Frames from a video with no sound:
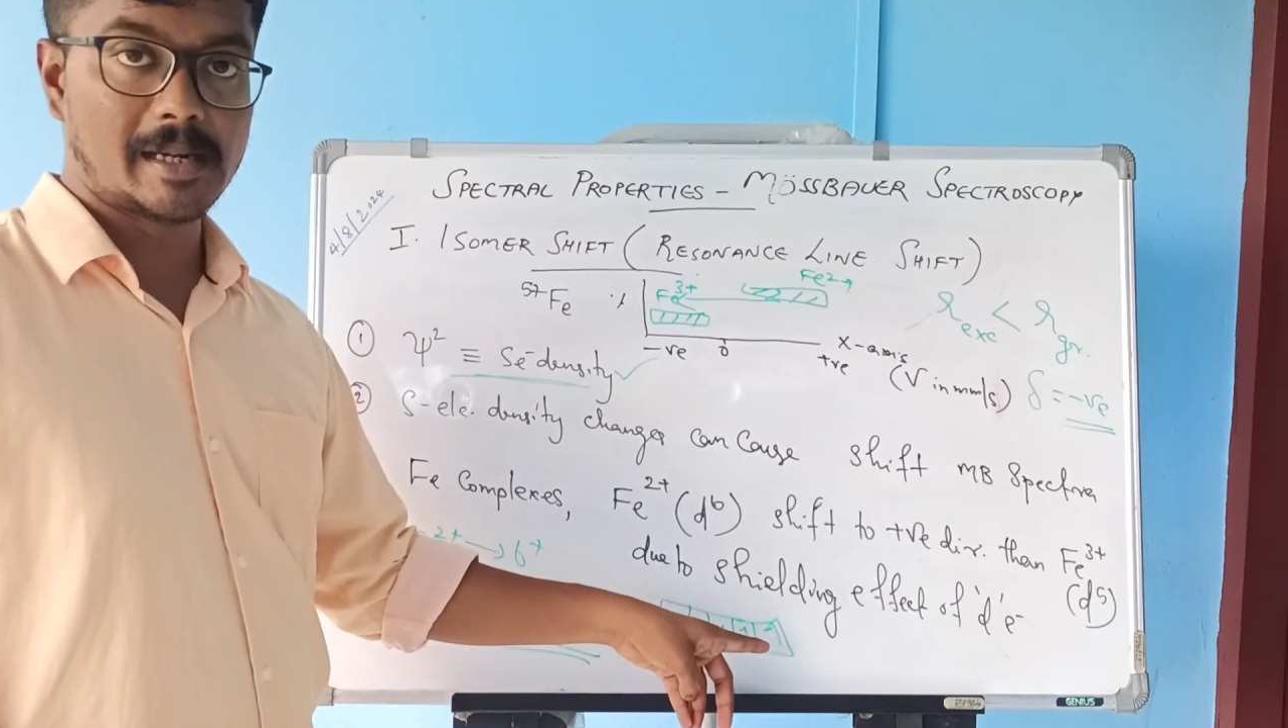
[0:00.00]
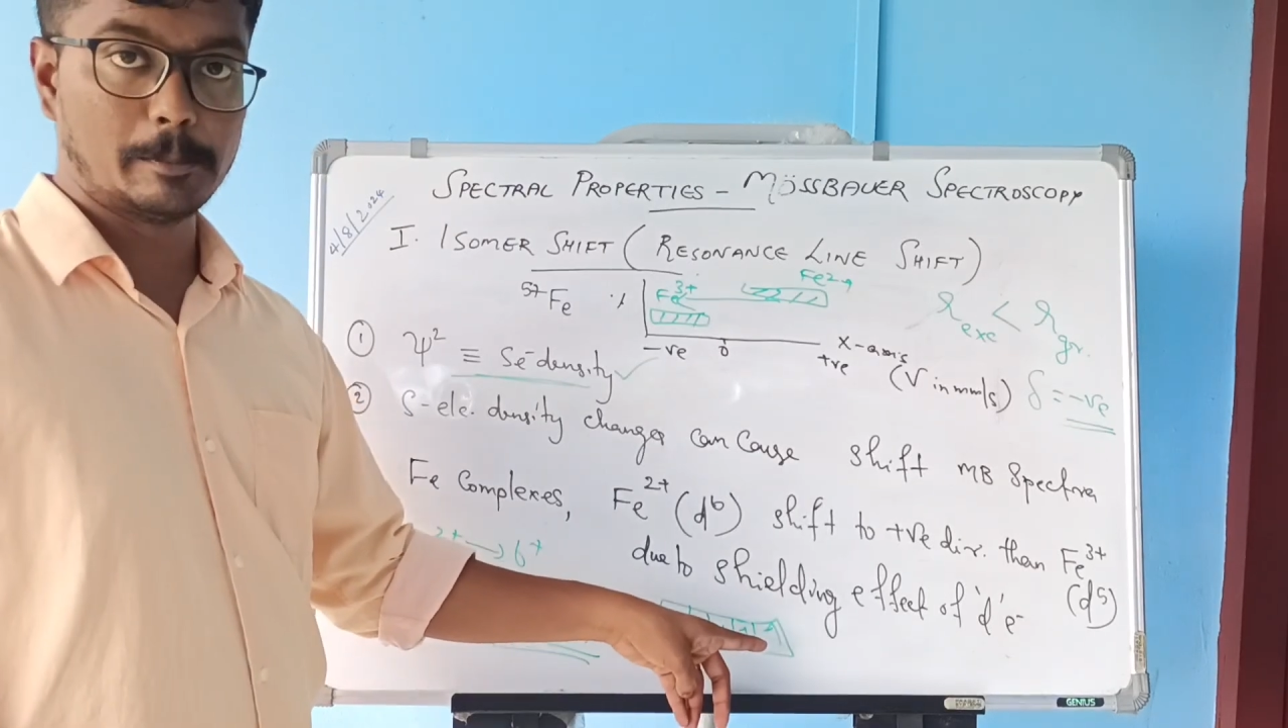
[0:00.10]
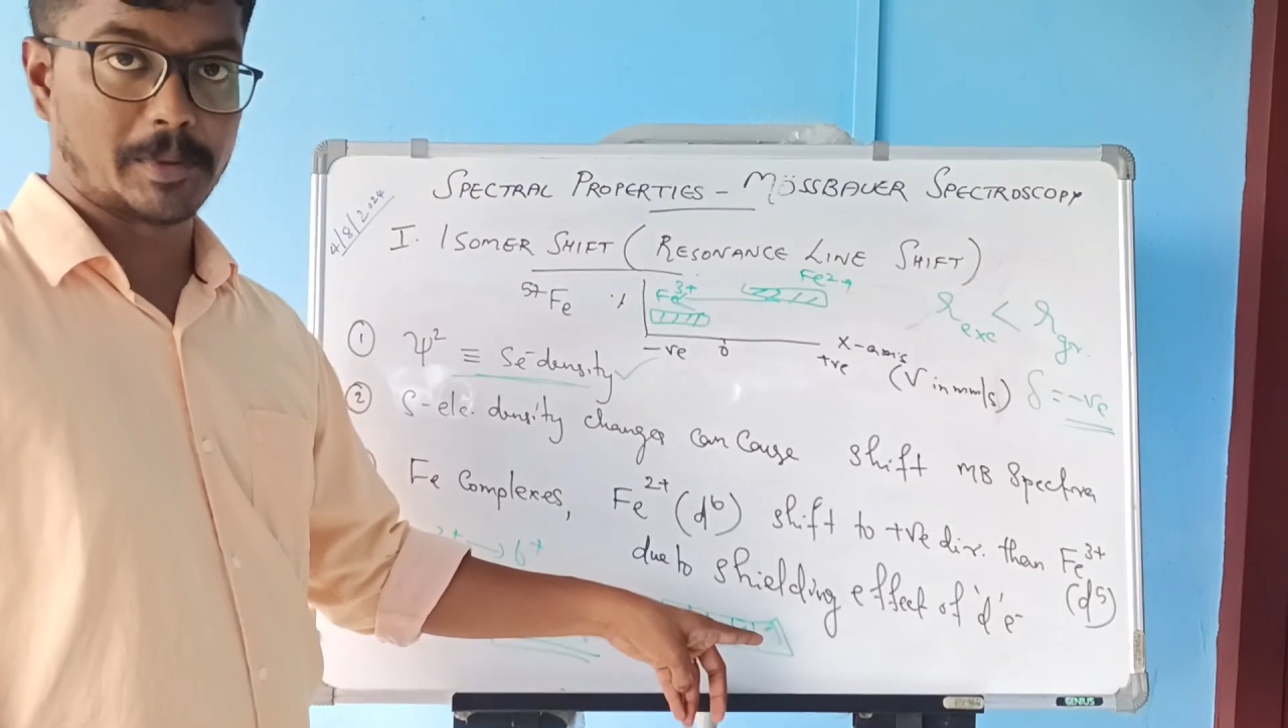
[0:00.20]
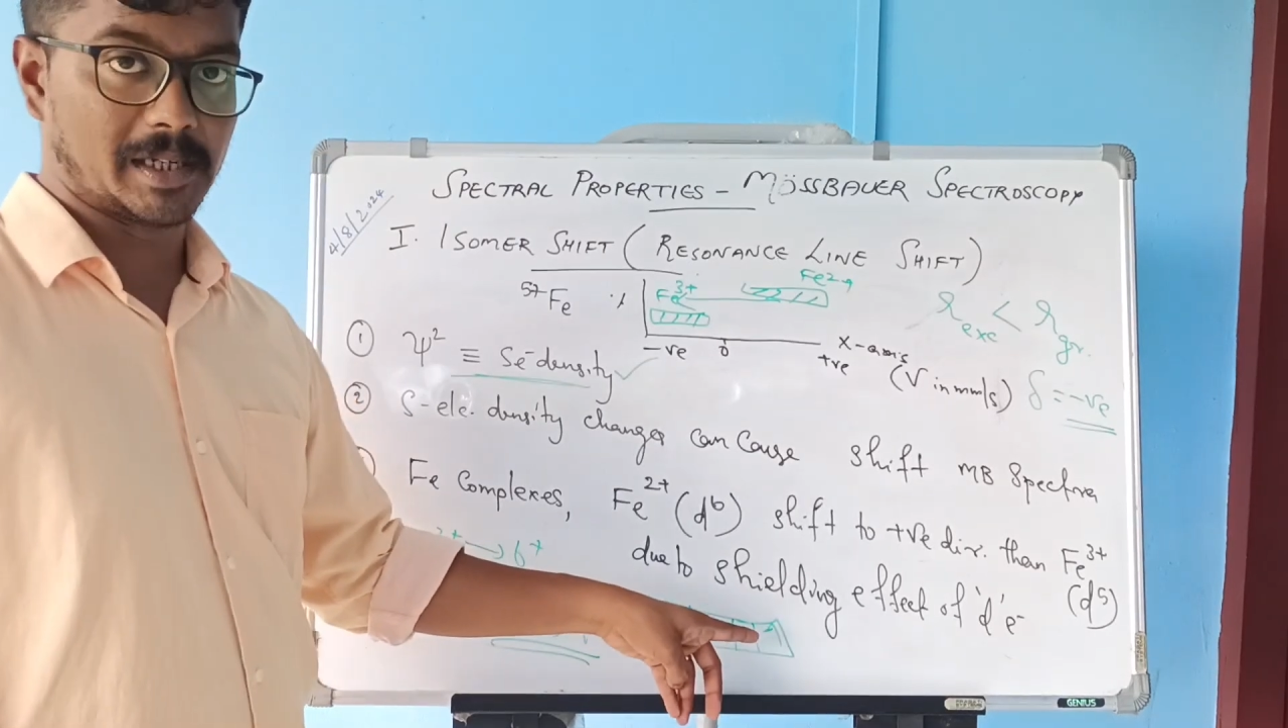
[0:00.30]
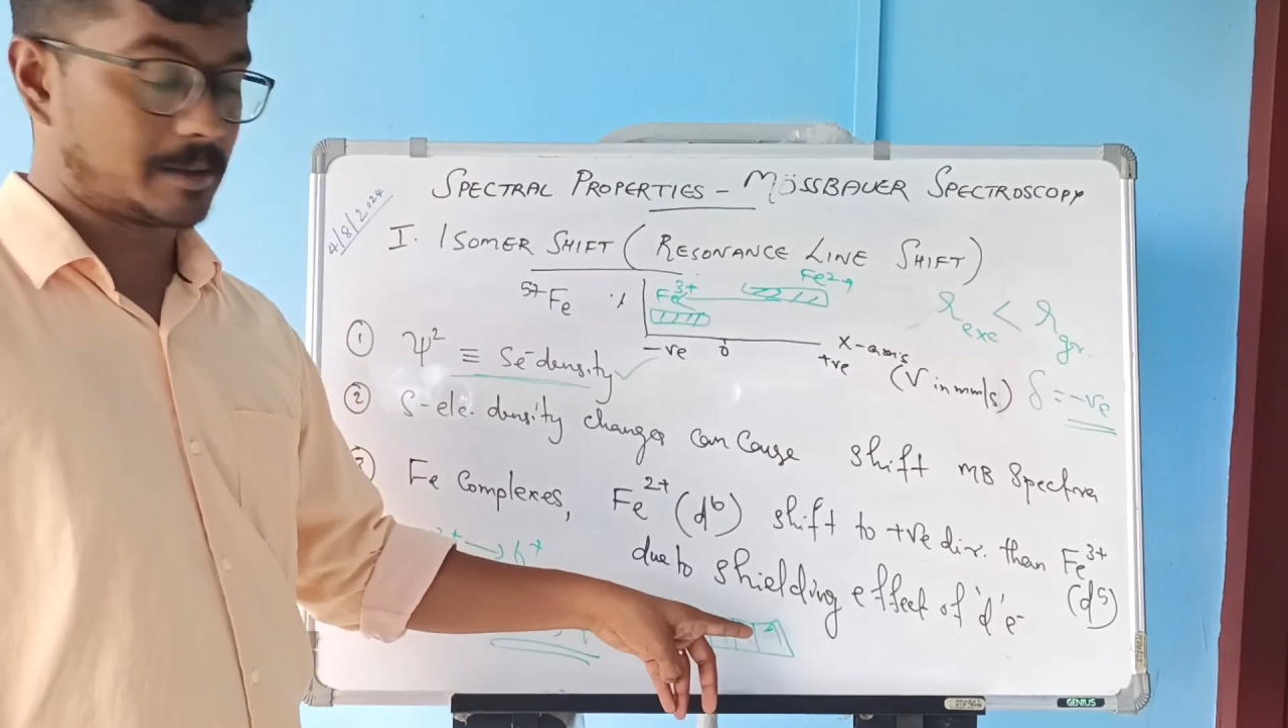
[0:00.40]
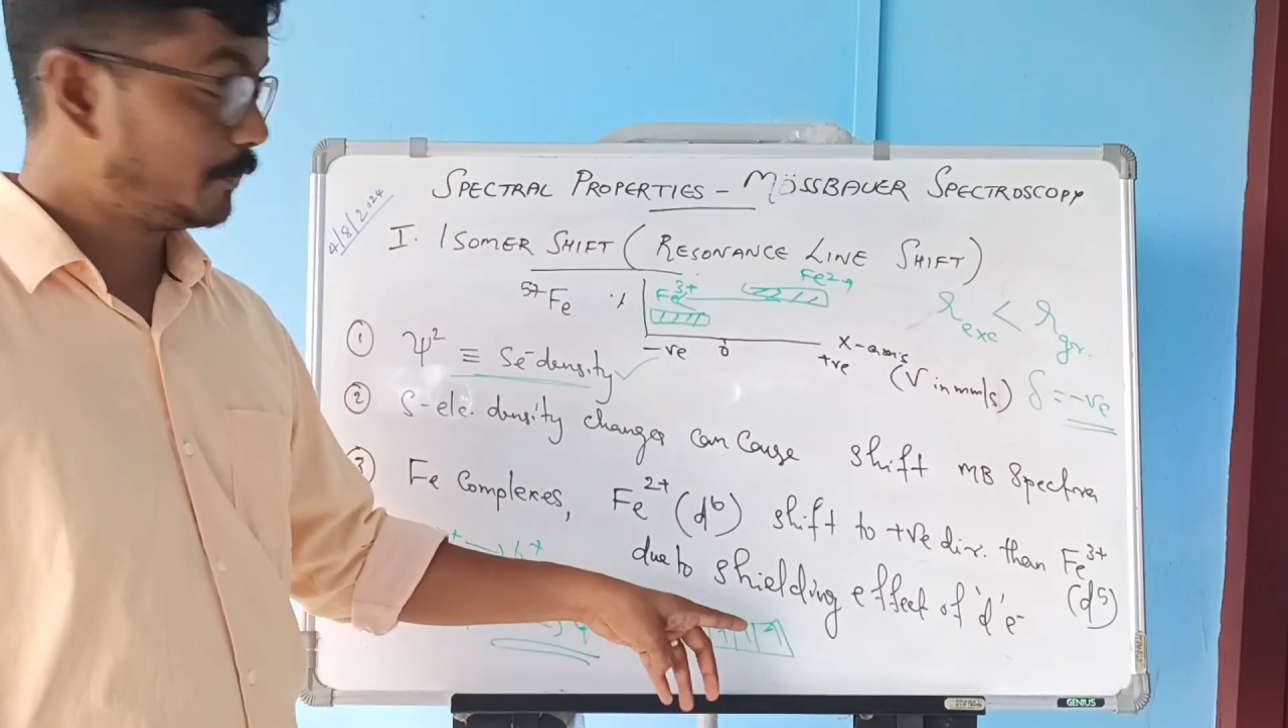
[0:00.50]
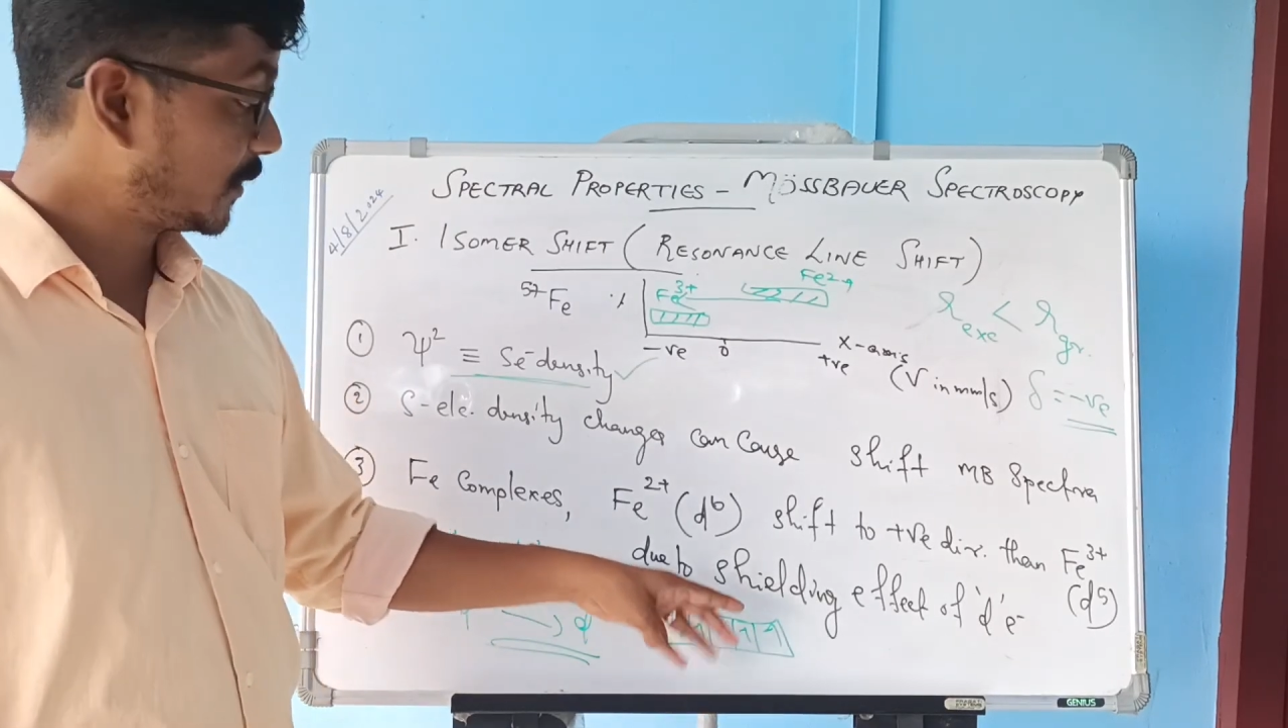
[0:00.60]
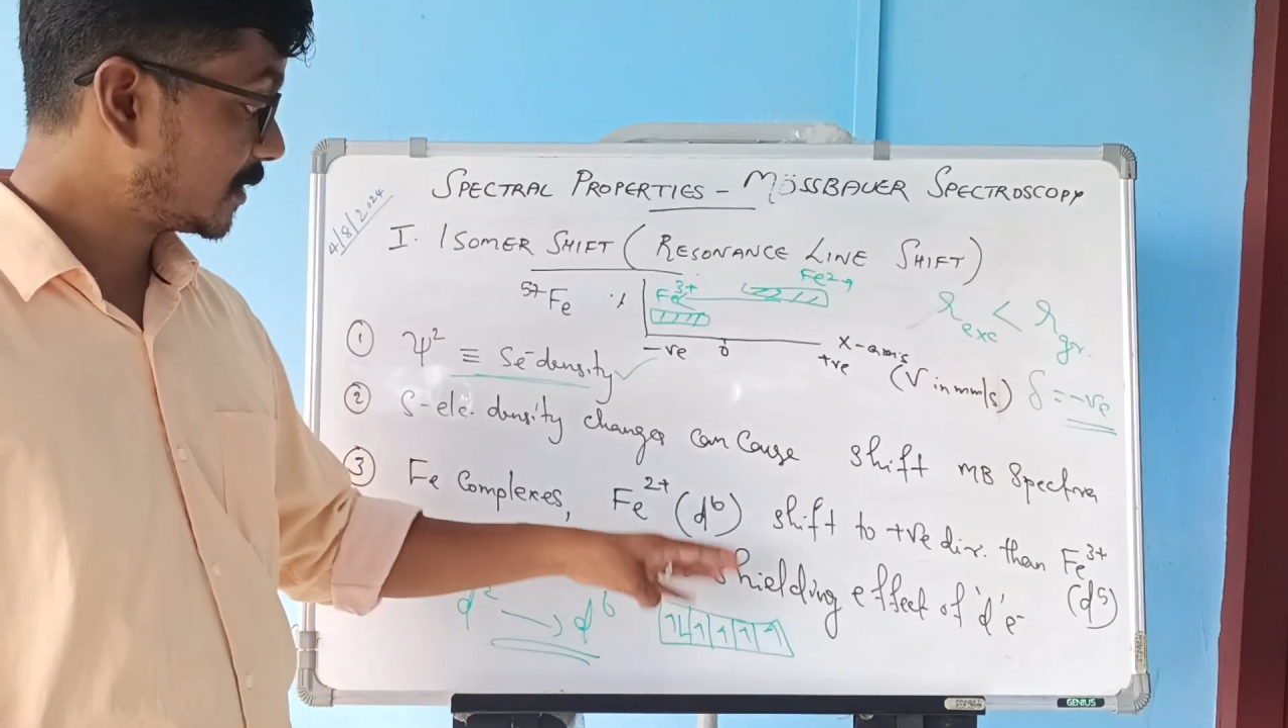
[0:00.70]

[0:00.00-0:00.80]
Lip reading: unpaired.